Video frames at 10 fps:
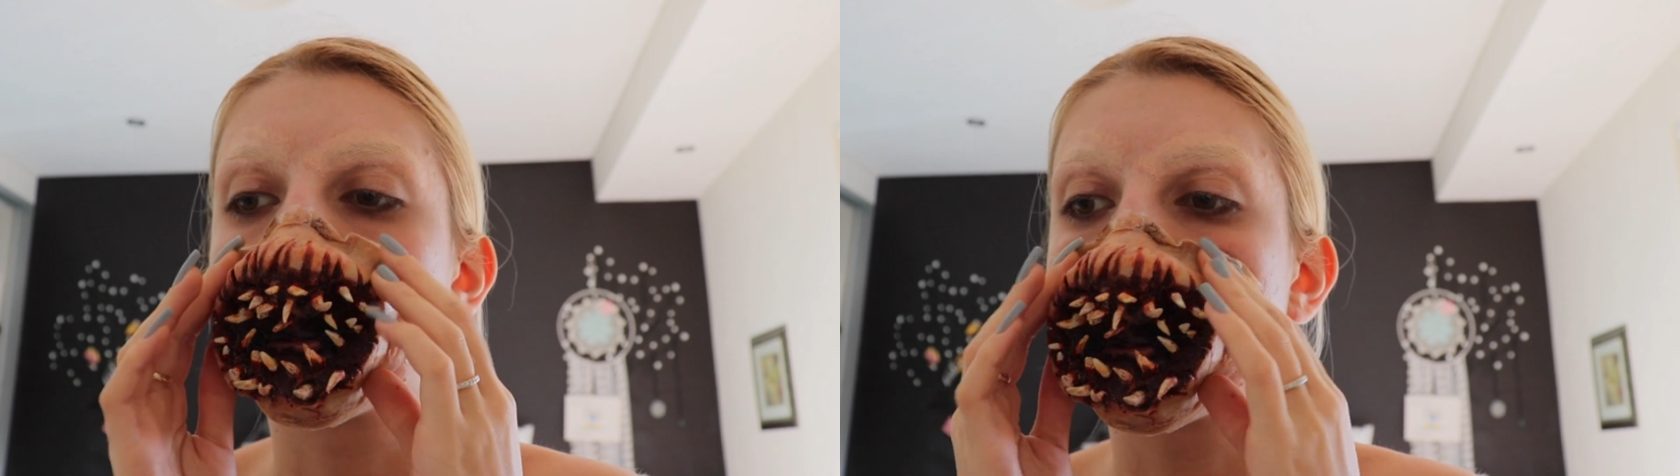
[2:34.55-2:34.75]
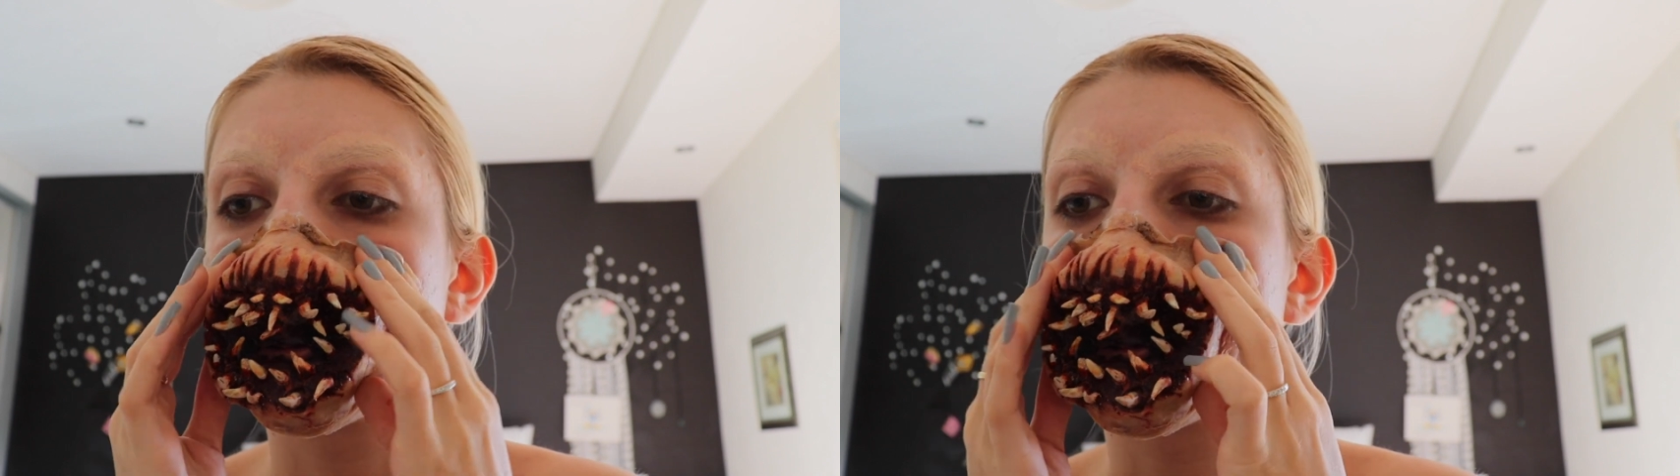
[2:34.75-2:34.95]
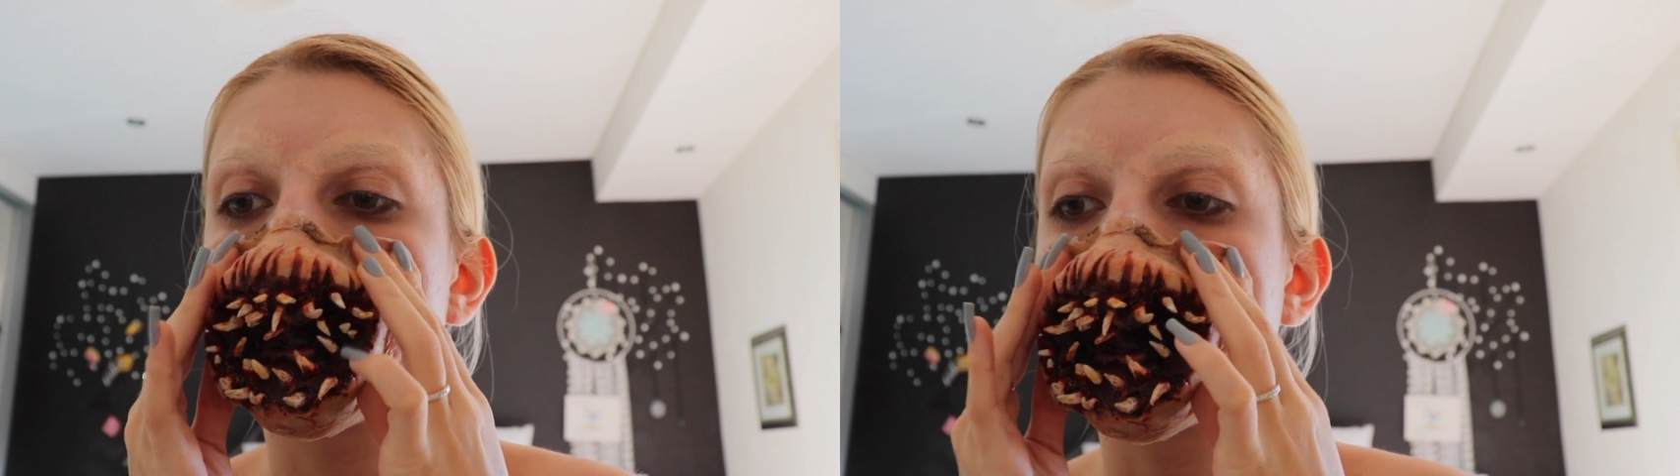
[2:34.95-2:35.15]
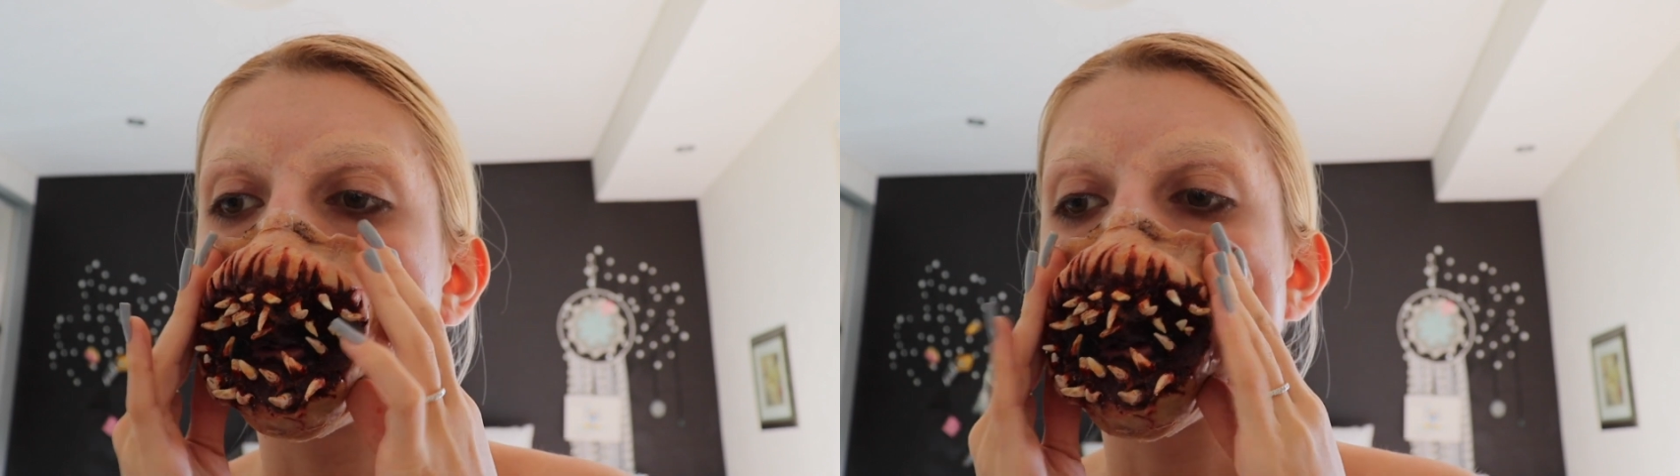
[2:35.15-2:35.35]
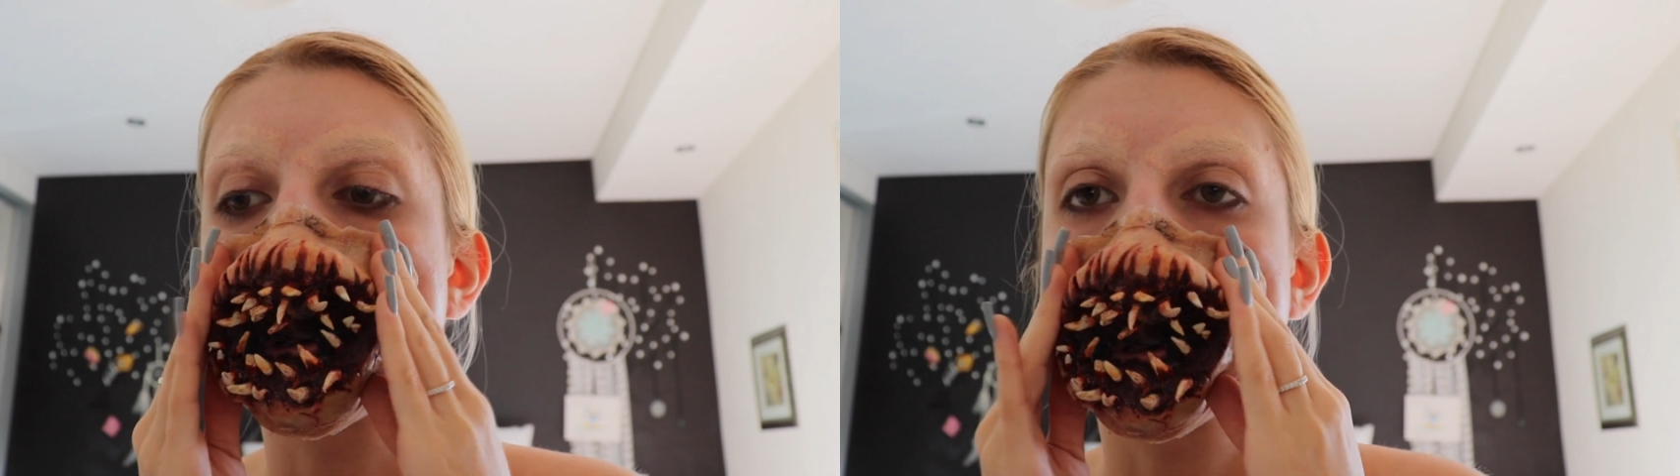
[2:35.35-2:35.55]
do is
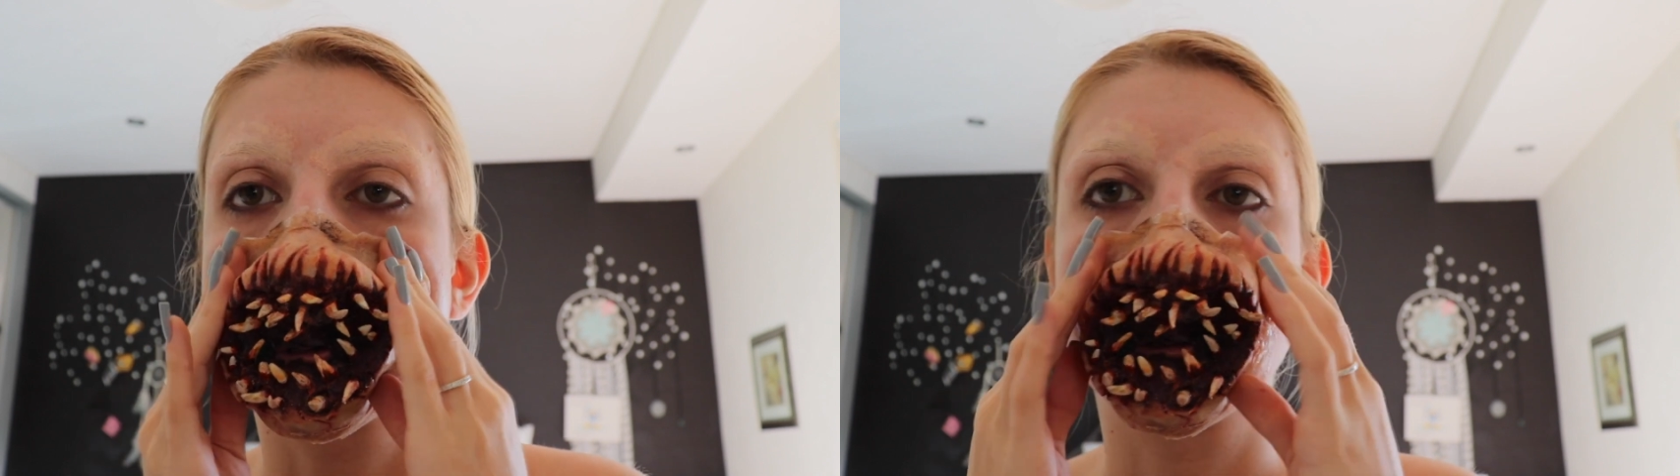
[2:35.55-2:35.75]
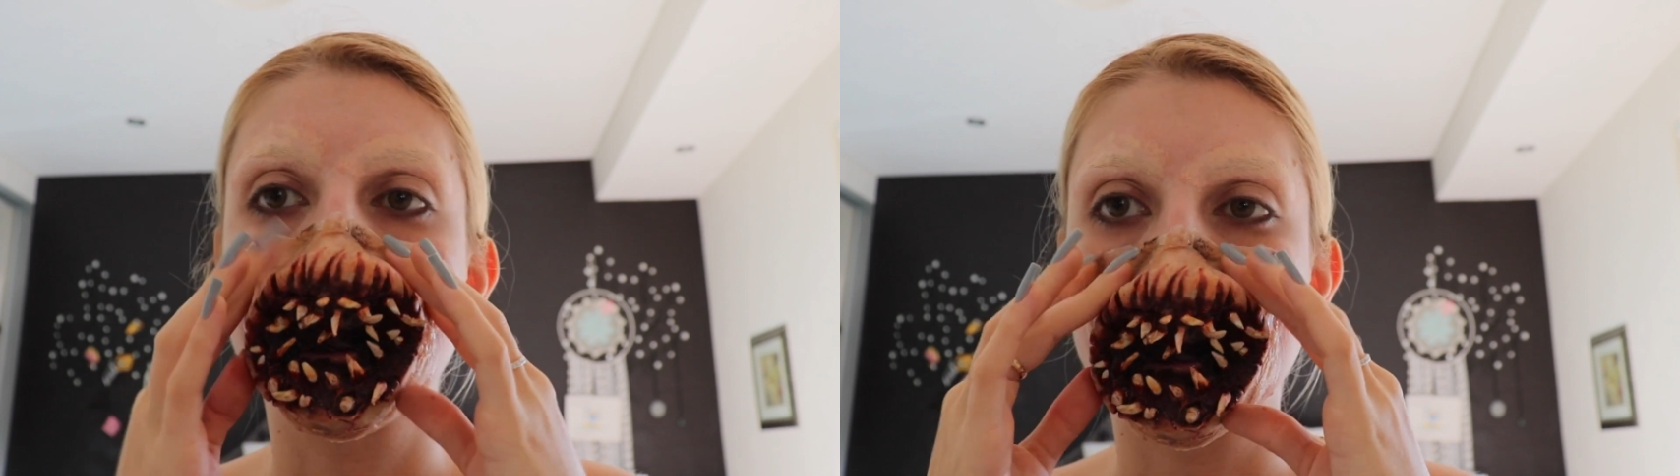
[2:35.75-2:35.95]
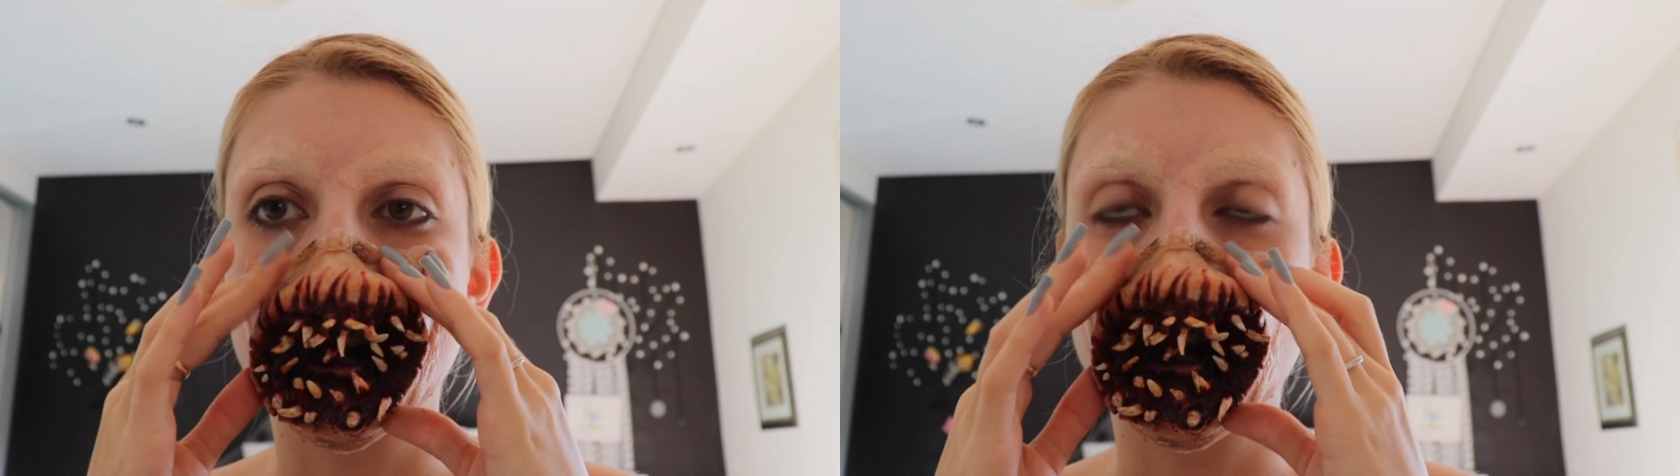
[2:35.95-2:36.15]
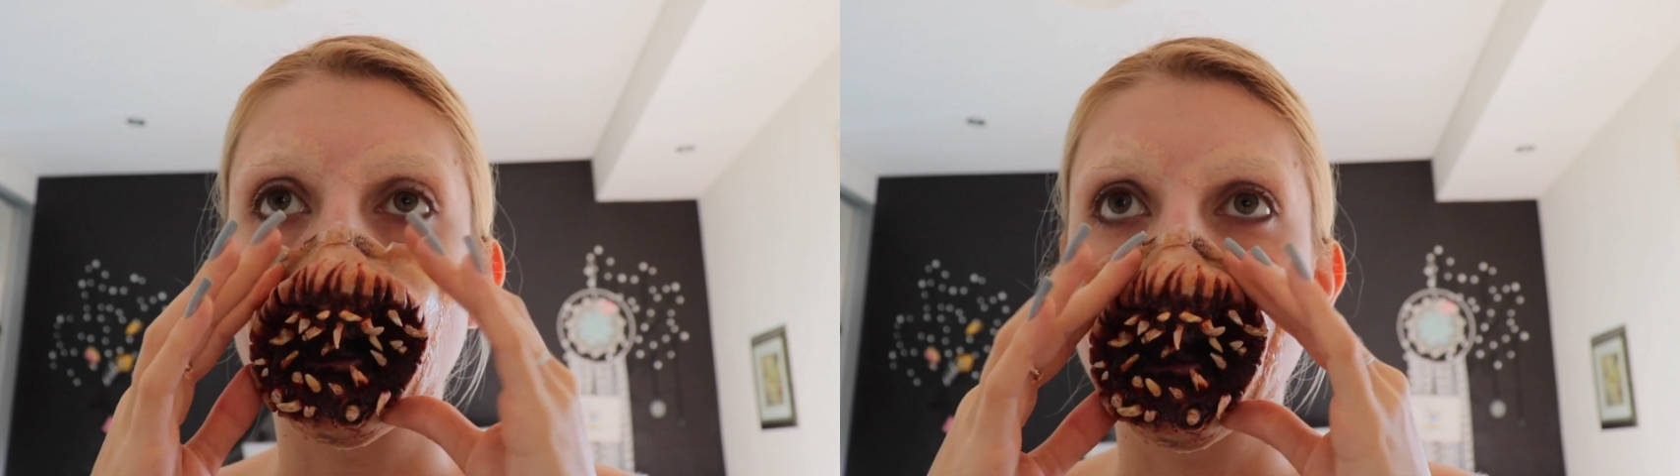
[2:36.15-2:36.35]
I'm going to